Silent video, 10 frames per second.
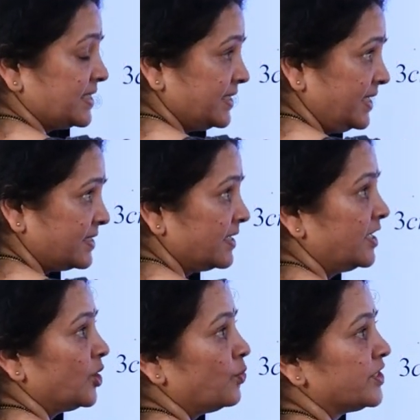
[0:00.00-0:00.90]
6,
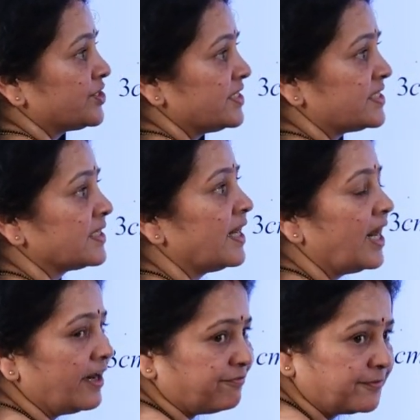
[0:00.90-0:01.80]
which is
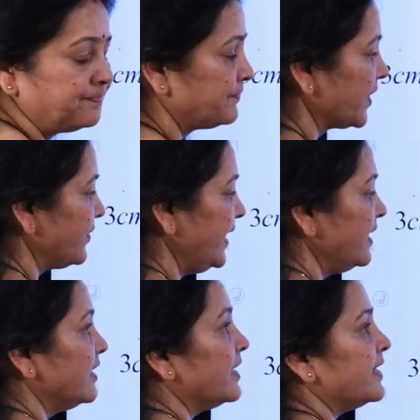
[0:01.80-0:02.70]
half,
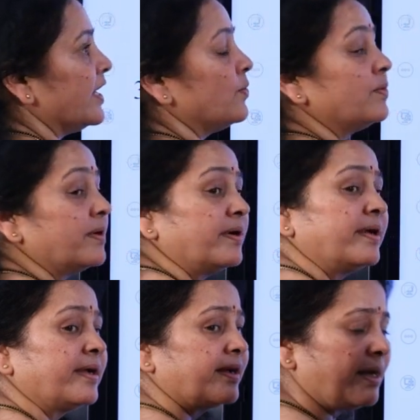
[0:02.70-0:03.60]
right? Now
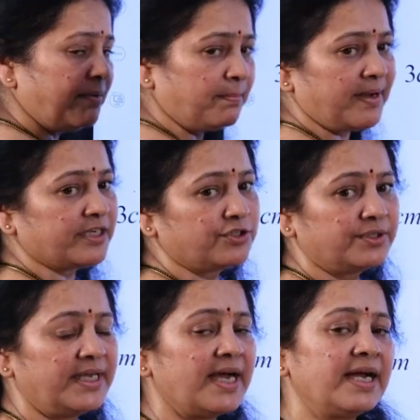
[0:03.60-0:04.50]
coming back
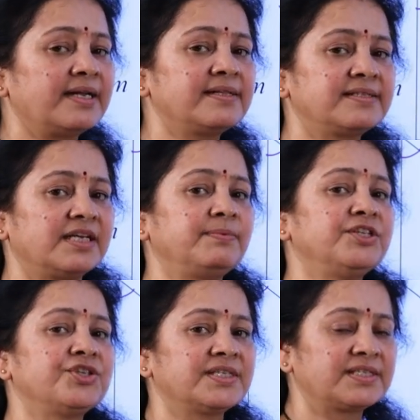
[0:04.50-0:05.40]
to the angles that
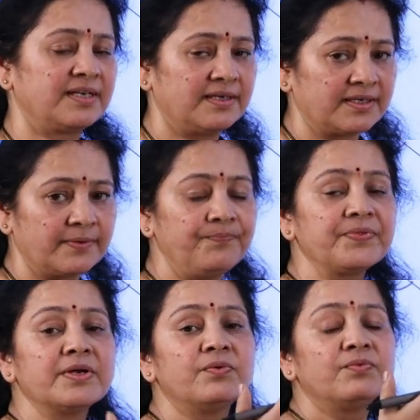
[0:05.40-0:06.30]
we just learned,
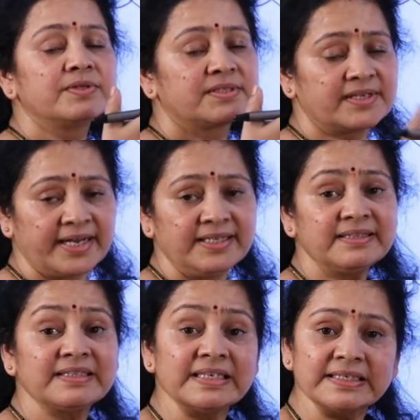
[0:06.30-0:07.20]

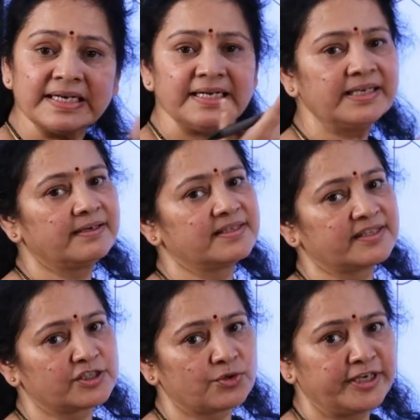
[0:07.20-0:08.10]
sine 30
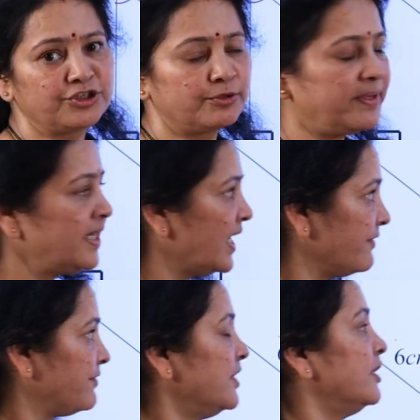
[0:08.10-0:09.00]
degrees is going to be
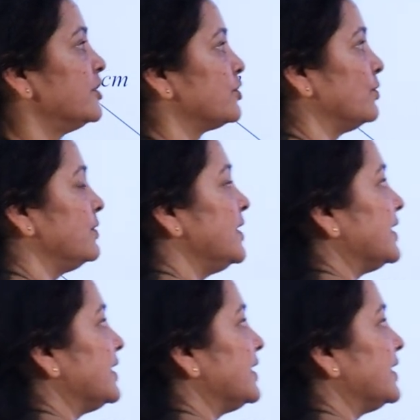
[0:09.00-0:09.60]
half. So